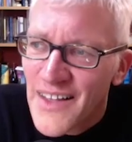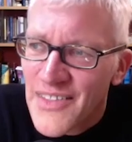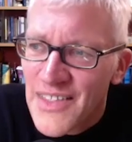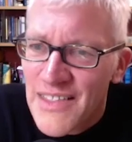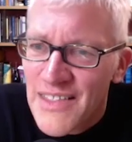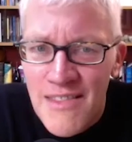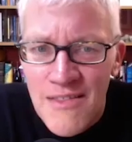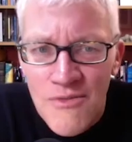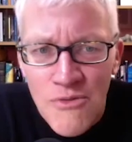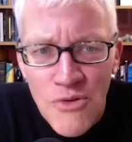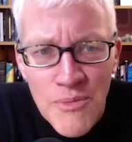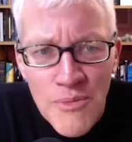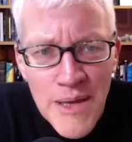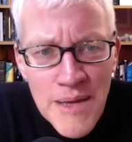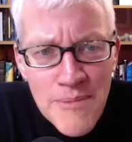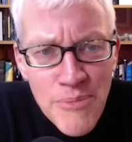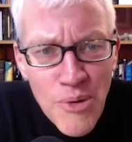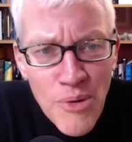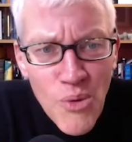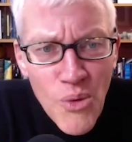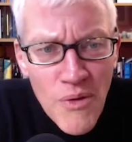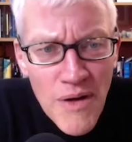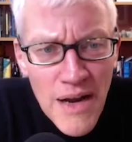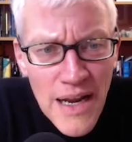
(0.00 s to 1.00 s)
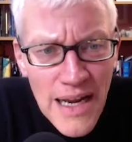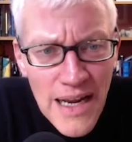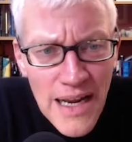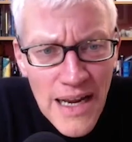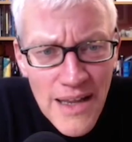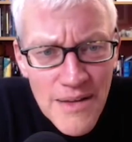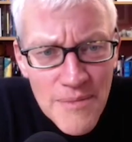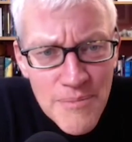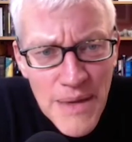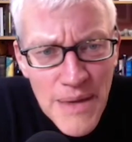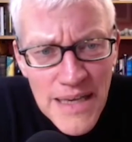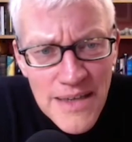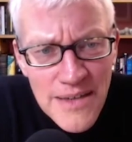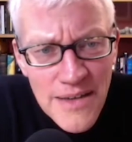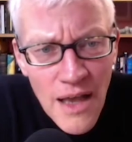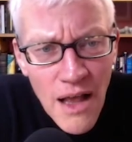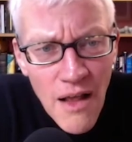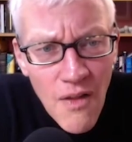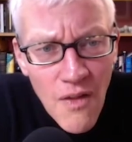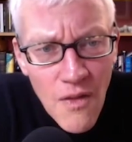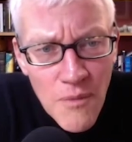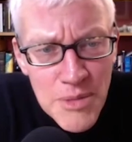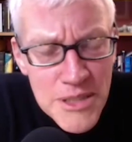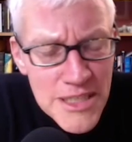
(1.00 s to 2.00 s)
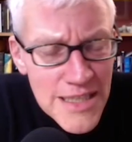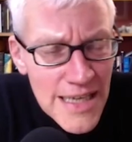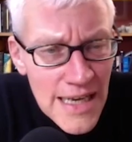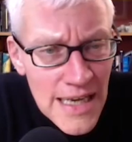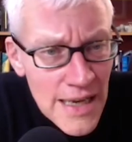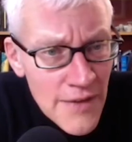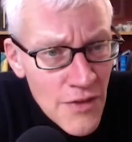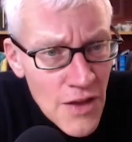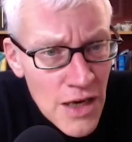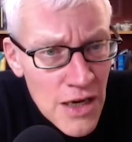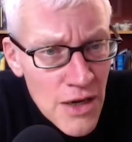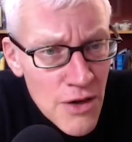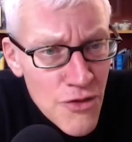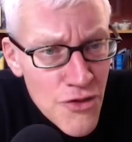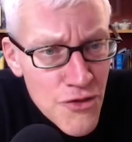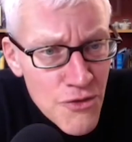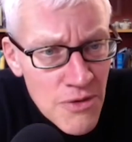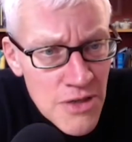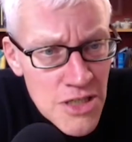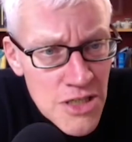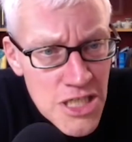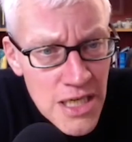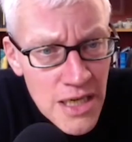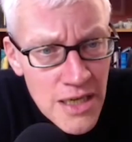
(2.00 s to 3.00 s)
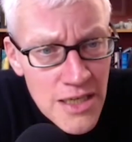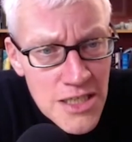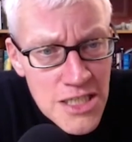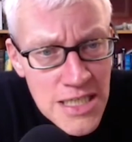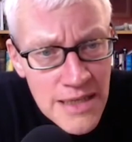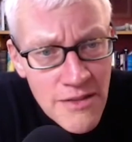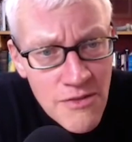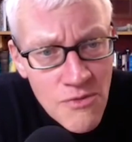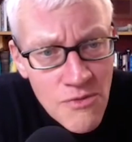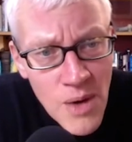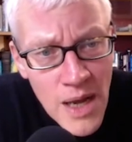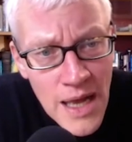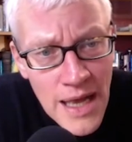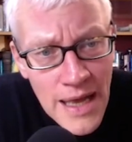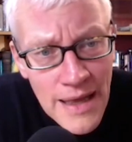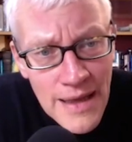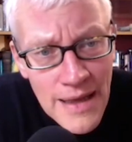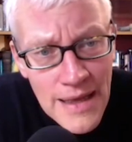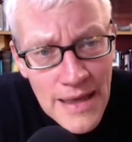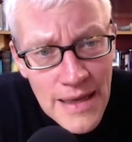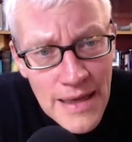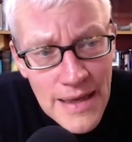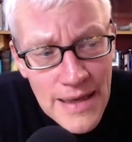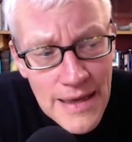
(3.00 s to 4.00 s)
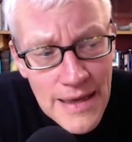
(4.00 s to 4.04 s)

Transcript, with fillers: this is all a bit boring, a bit dull, particularly in the Lutheran churches, where